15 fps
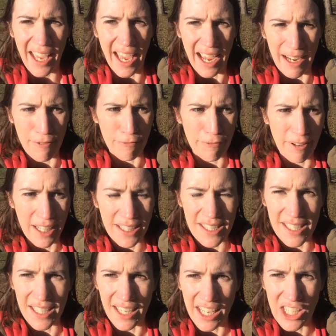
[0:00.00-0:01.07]
a
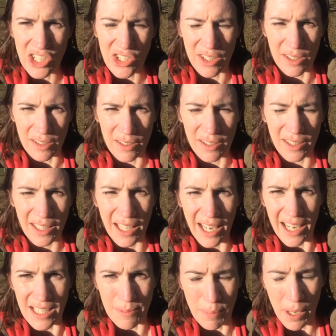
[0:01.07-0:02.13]
vaccination
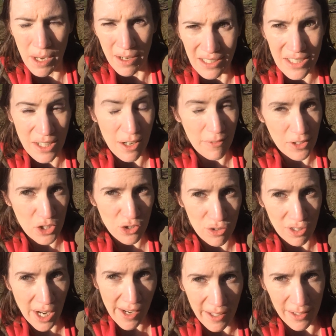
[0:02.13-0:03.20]
as part of a
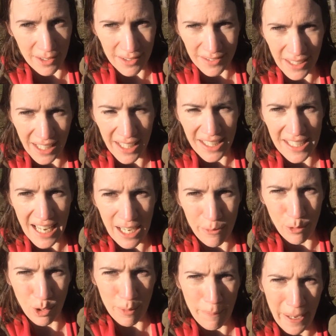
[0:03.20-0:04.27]
trial. I'm going to tell you
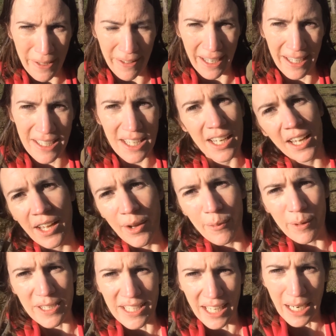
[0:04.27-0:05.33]
all about that
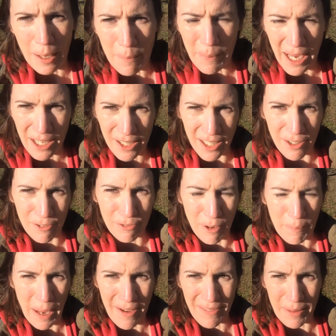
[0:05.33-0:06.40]
once I come back from
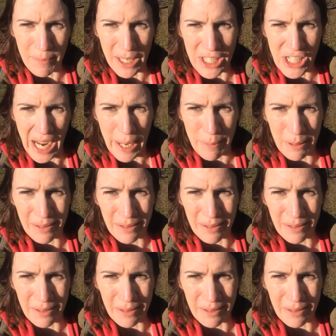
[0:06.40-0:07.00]
having my jab.